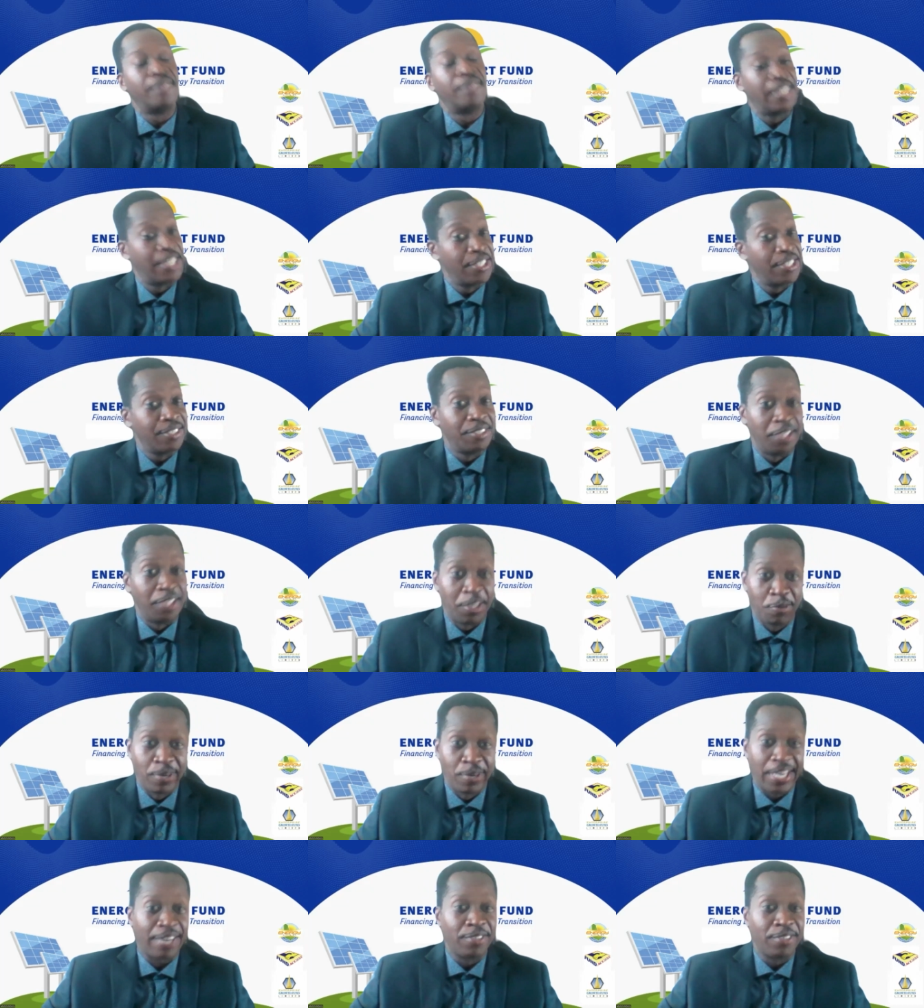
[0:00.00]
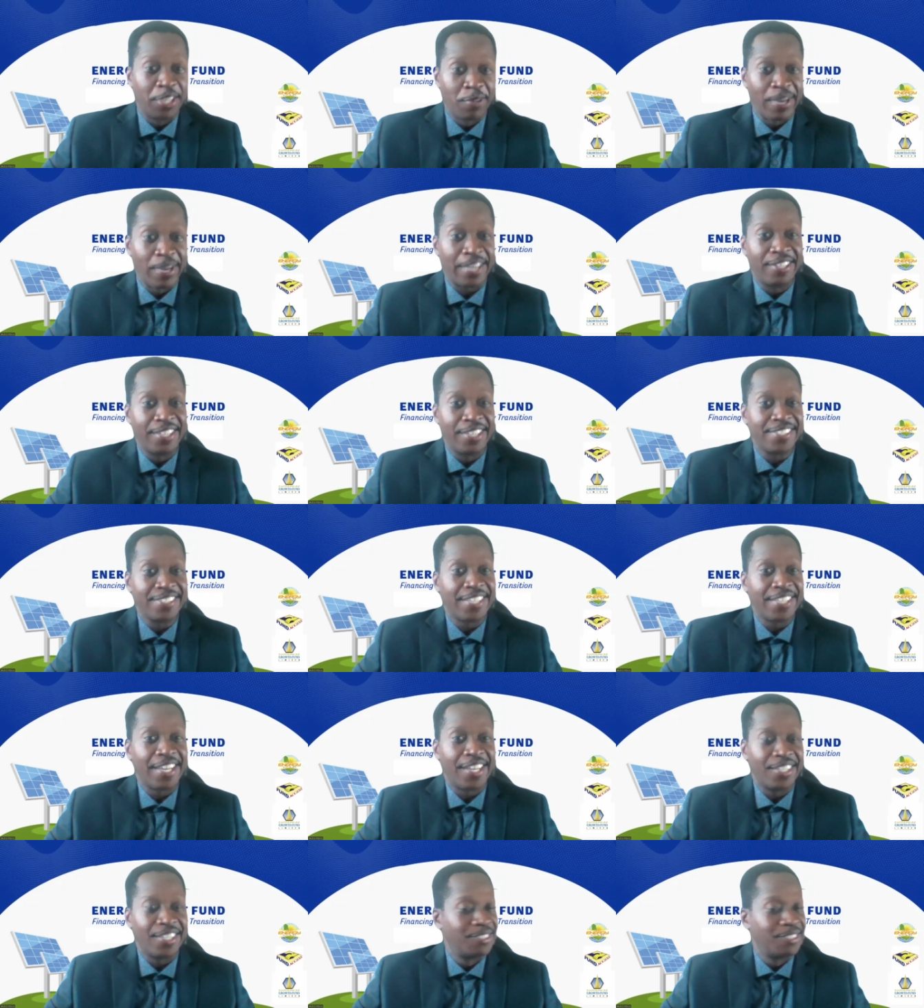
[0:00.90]
they recognize
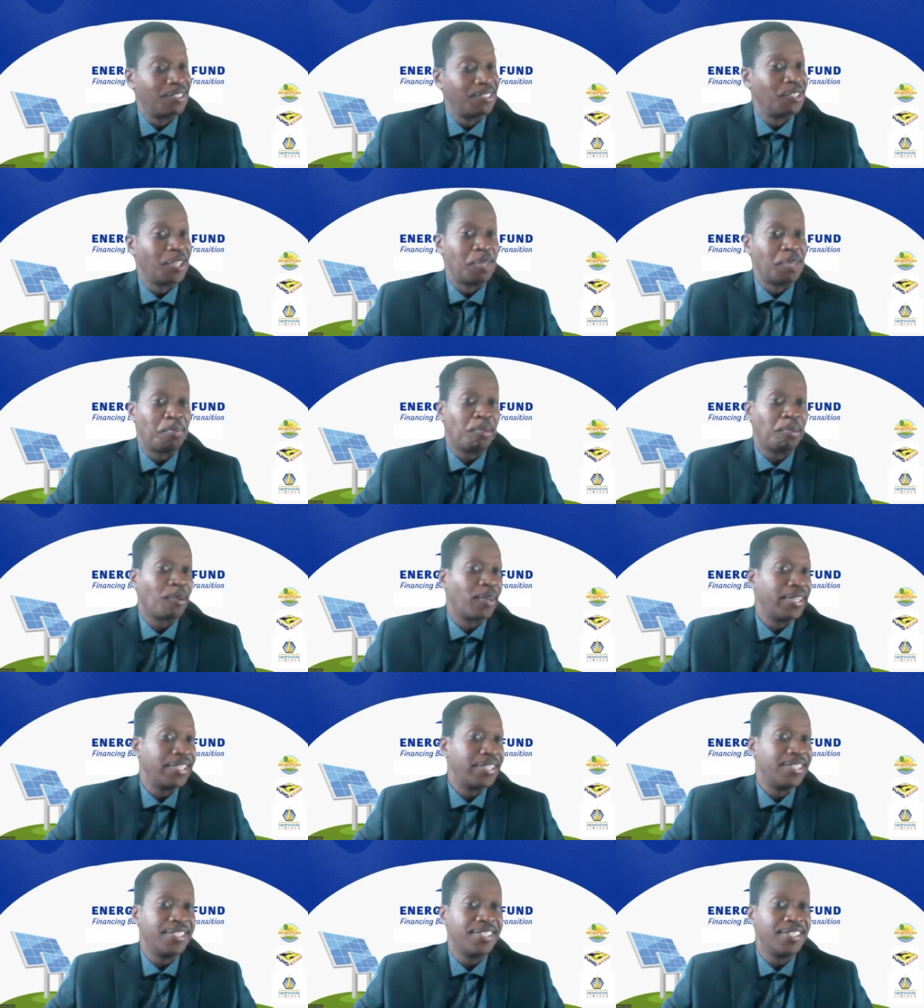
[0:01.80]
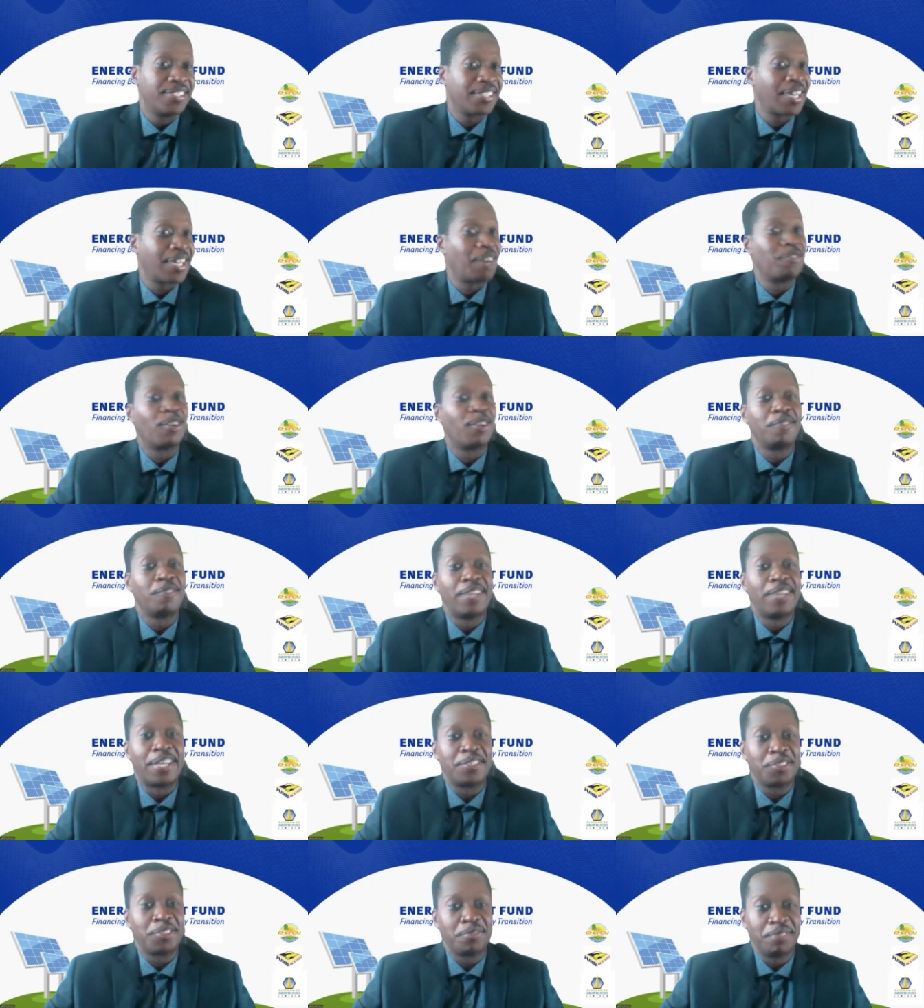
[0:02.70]
that their employees have a lot of
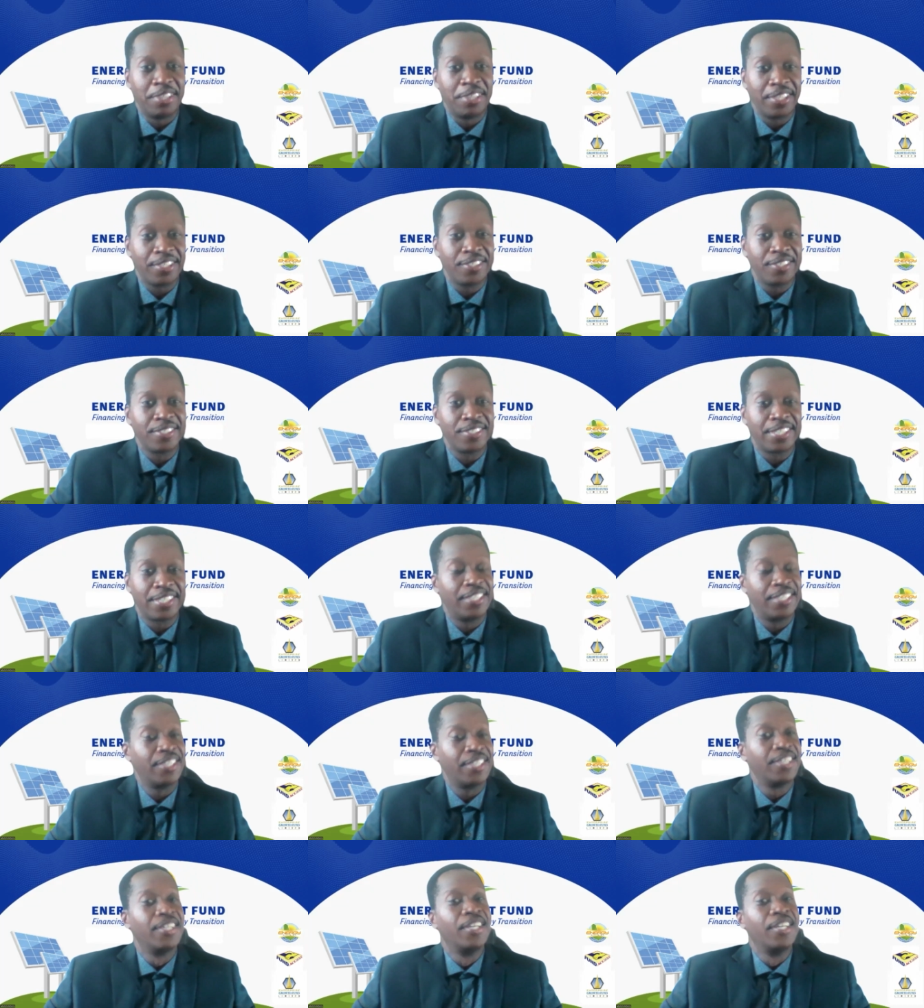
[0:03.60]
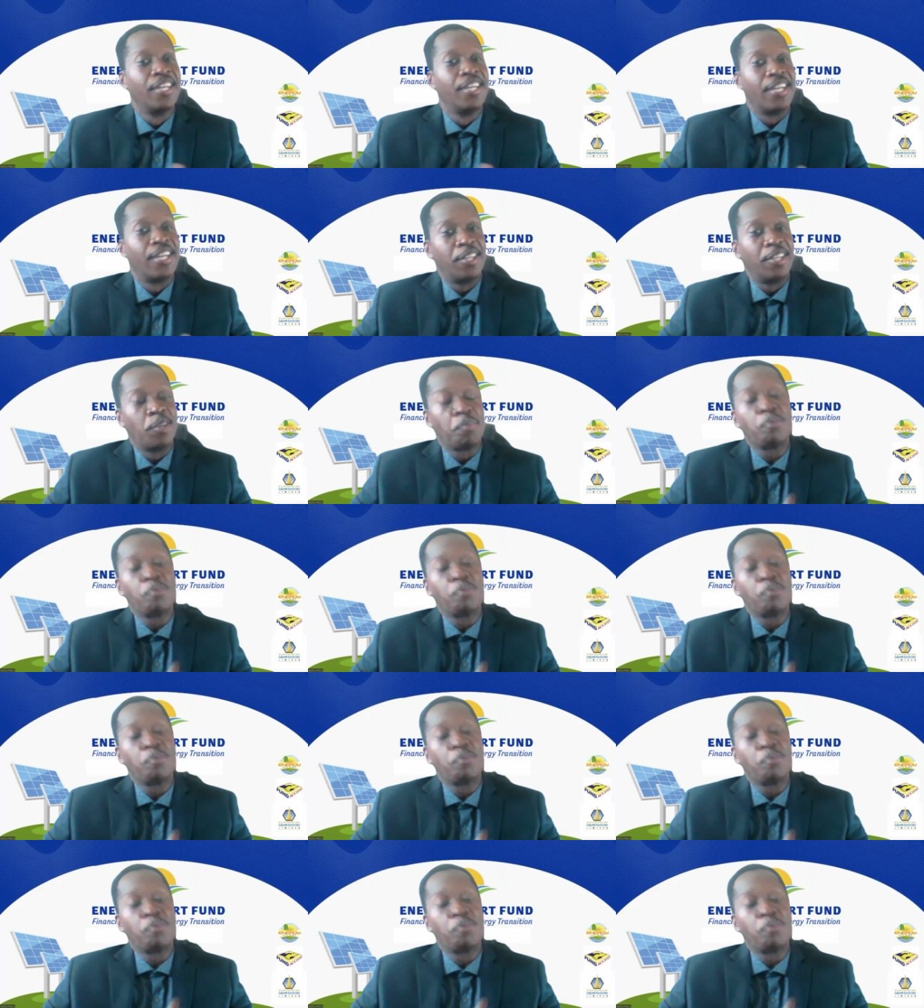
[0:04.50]
electric vehicles and they're